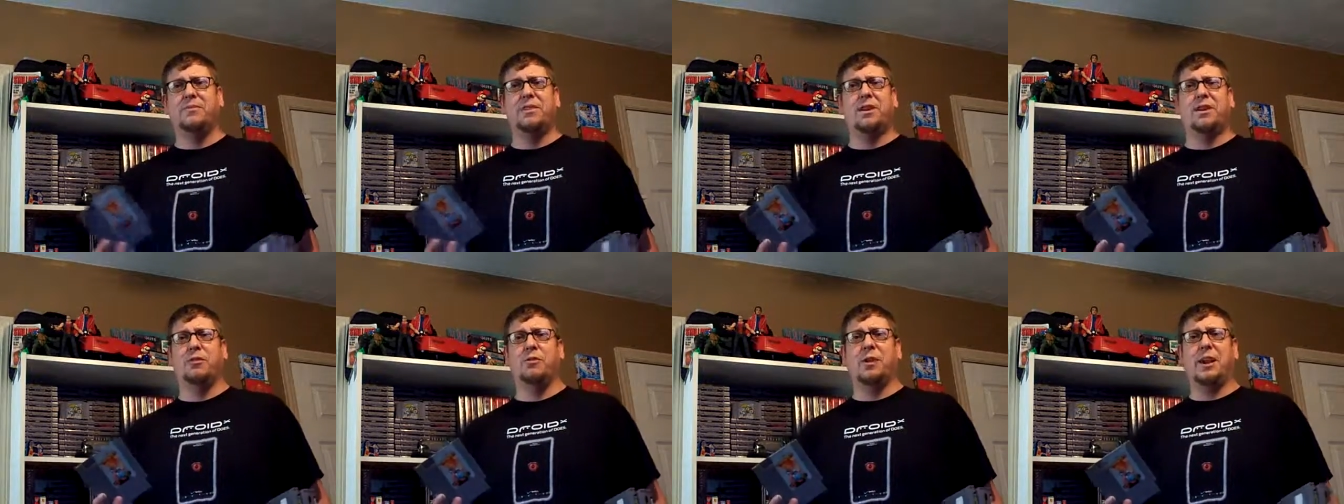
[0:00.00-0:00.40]

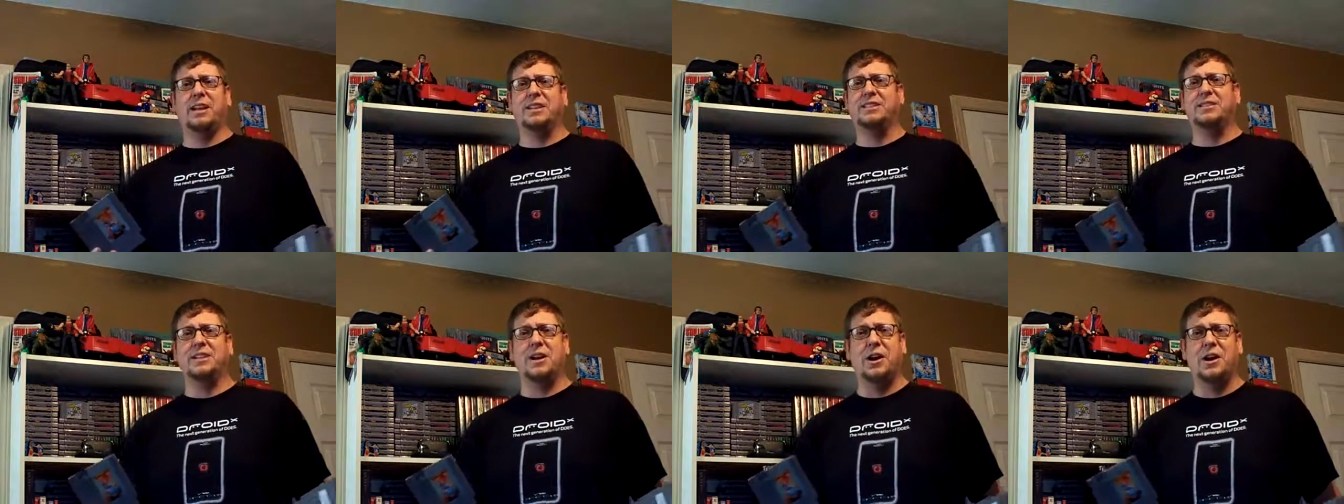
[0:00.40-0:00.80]

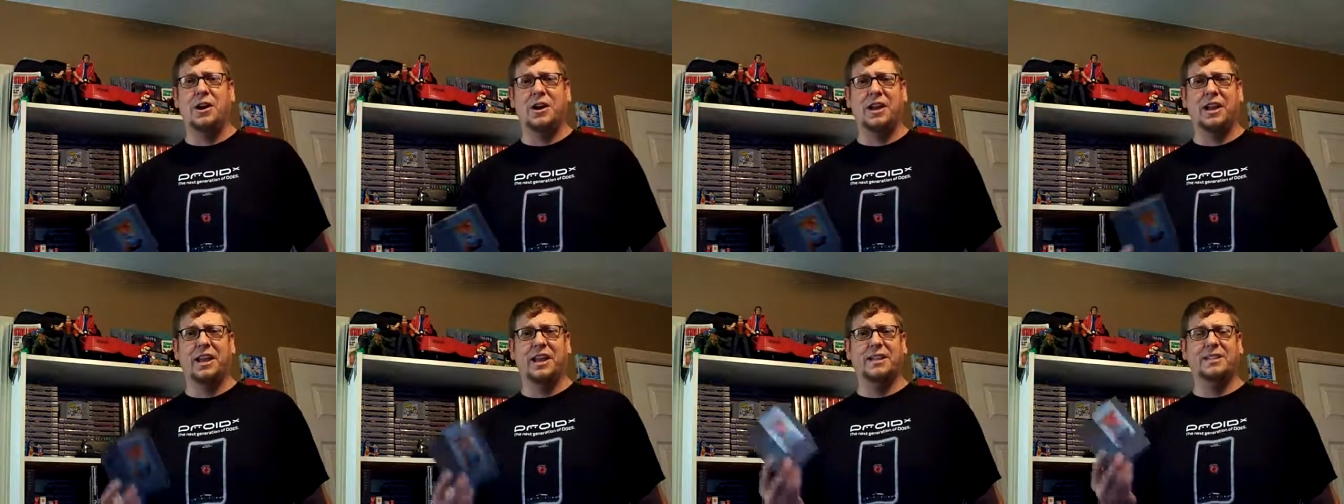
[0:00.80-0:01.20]
great
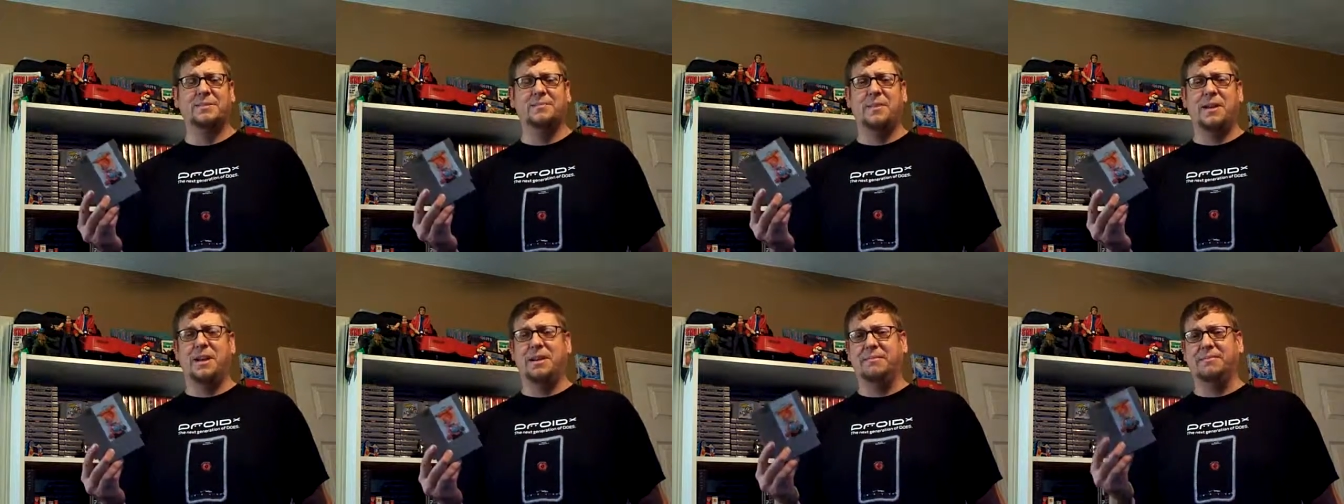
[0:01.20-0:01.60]
song, and it's
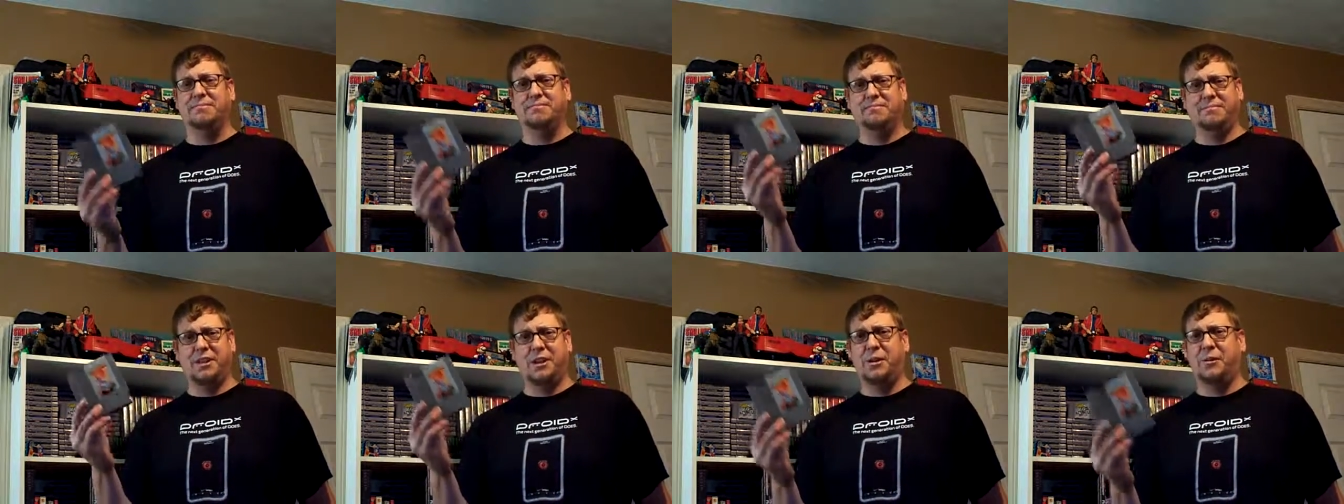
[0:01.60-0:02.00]
been,
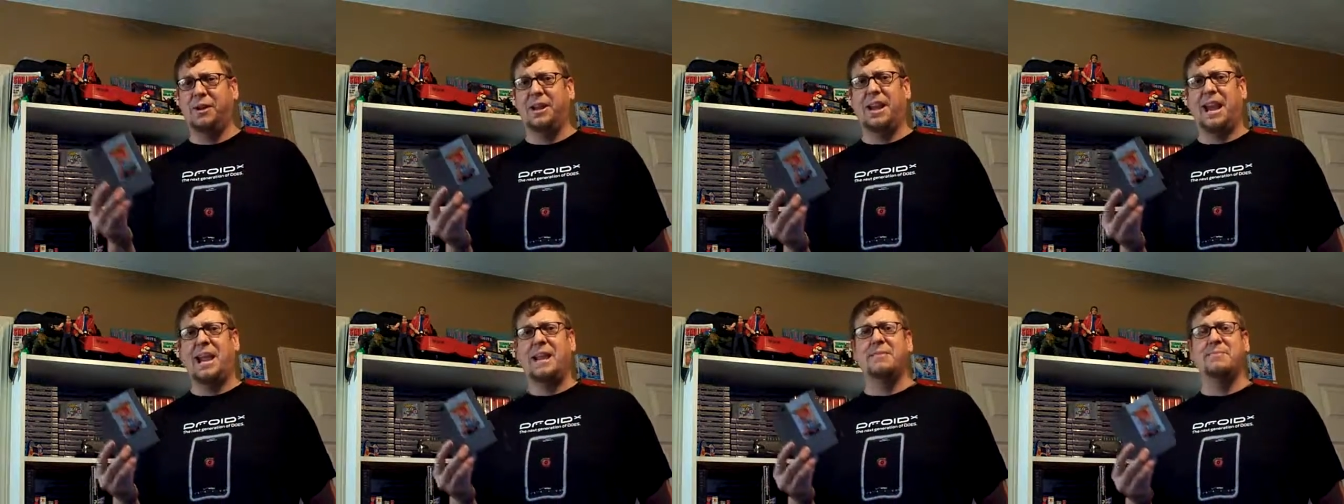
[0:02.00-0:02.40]
in
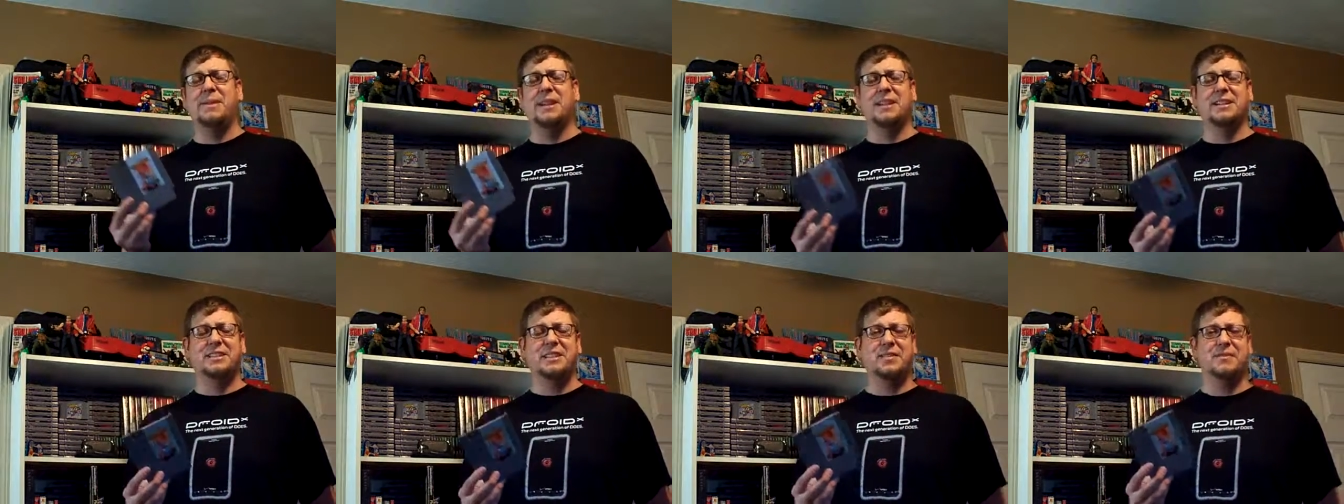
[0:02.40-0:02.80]
8-bit
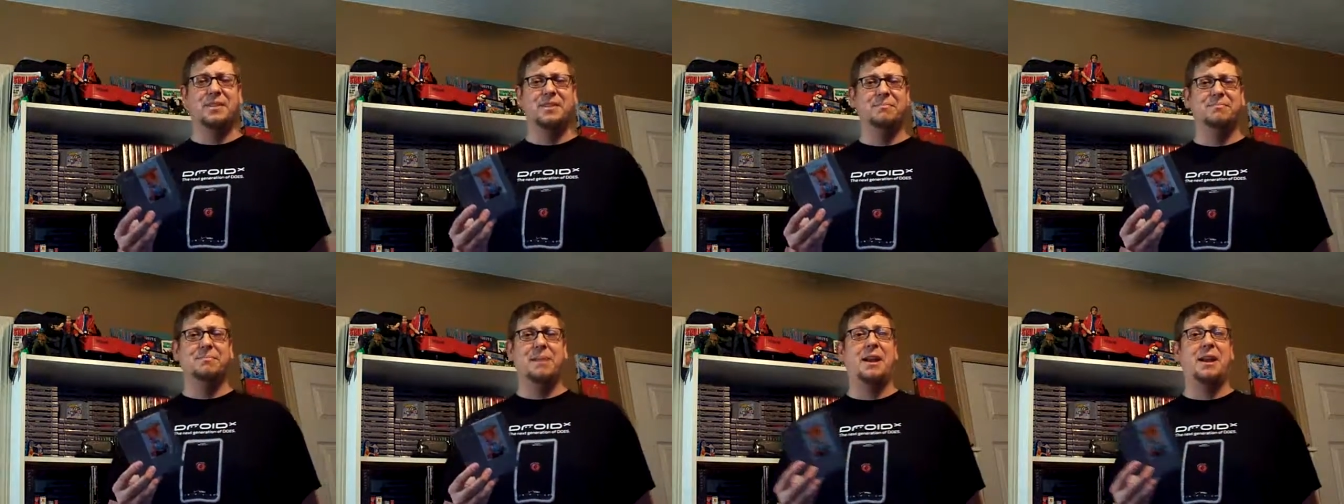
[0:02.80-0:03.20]
it's
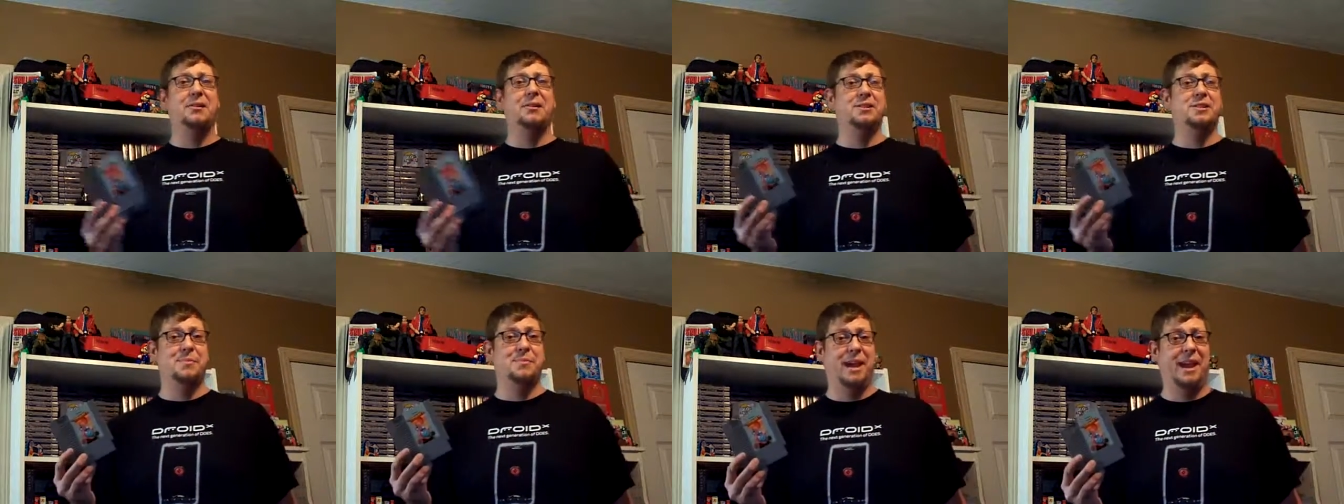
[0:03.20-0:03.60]
even better
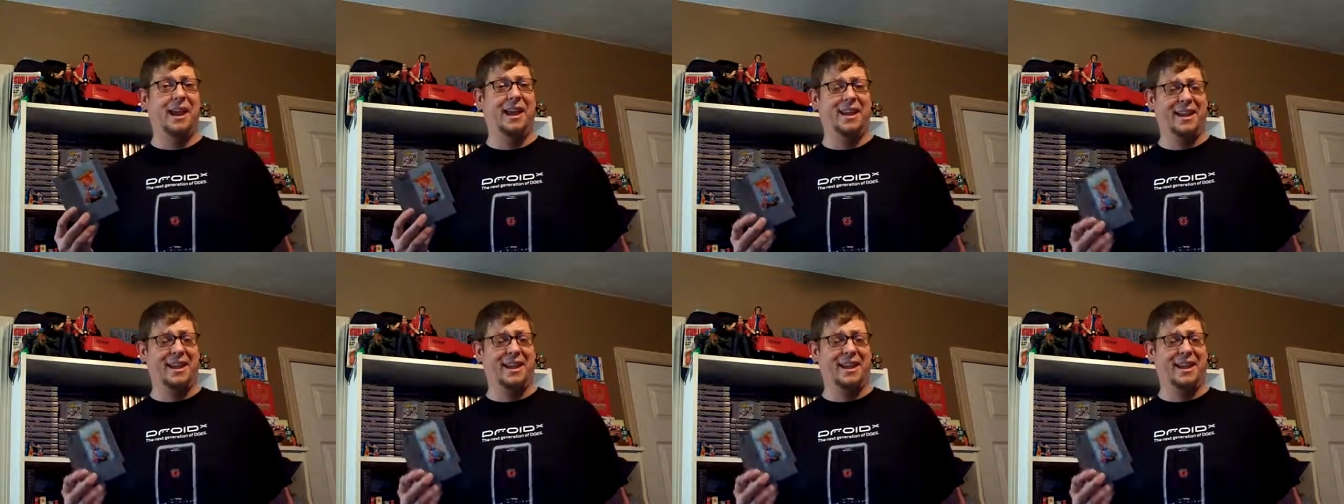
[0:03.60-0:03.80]
to me.